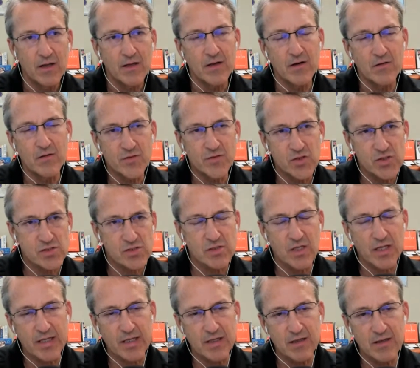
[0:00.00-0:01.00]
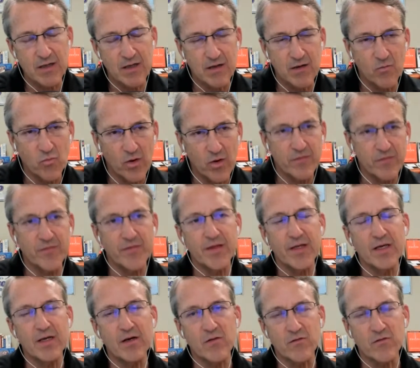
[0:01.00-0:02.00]
you know, just like one
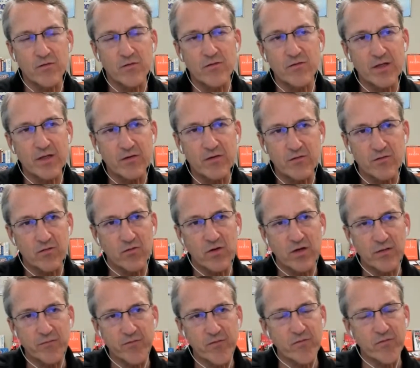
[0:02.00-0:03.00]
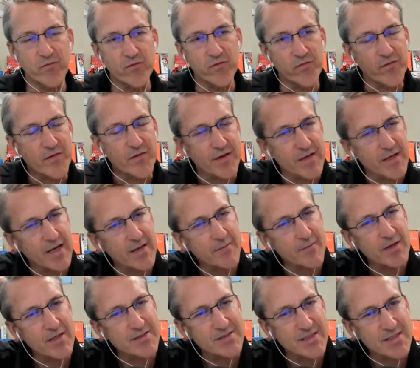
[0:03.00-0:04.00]
thing or two things you're grateful for for the day,
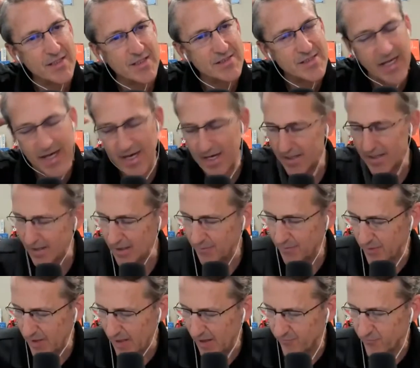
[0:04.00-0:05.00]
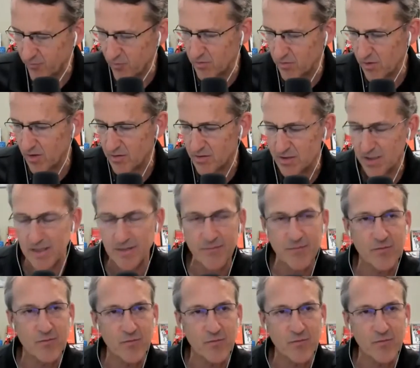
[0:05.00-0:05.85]
because it does add up after a long time.